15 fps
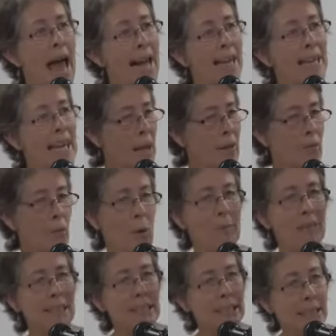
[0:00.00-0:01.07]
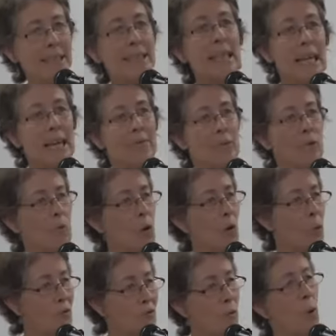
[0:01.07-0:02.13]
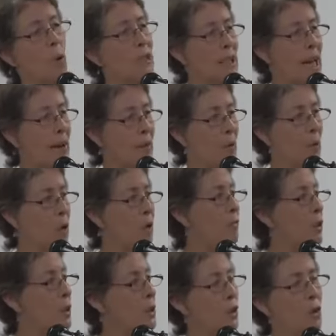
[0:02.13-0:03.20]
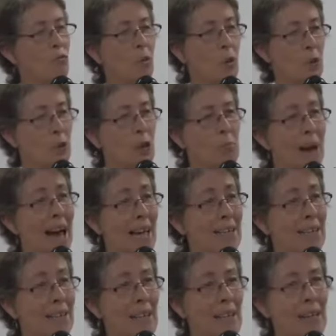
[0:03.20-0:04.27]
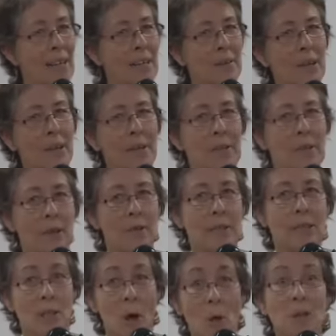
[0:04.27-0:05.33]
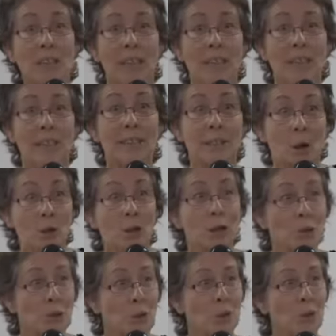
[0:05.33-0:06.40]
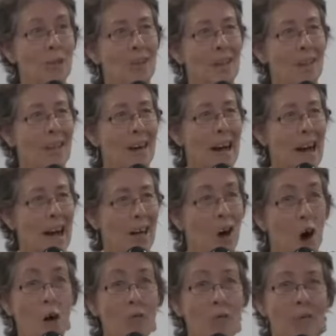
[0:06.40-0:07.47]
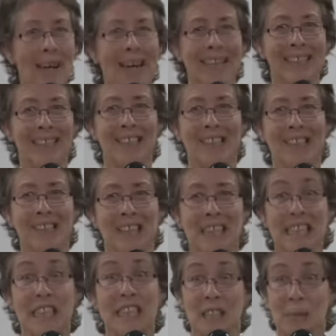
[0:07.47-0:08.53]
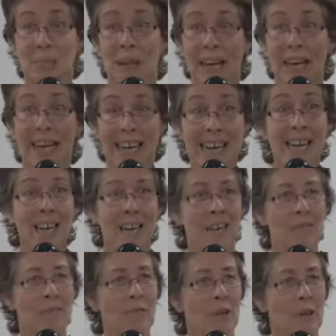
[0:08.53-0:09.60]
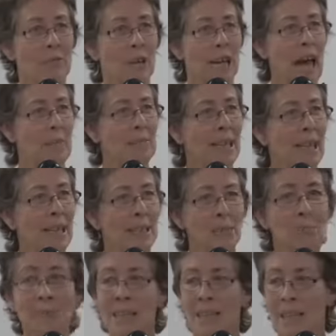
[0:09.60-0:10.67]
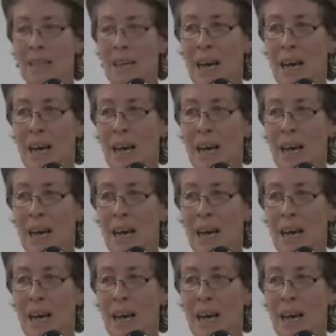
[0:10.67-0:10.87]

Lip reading: And if women did leave or forced out of the workforce en masse, the resulting social conflict, the instability for capitalism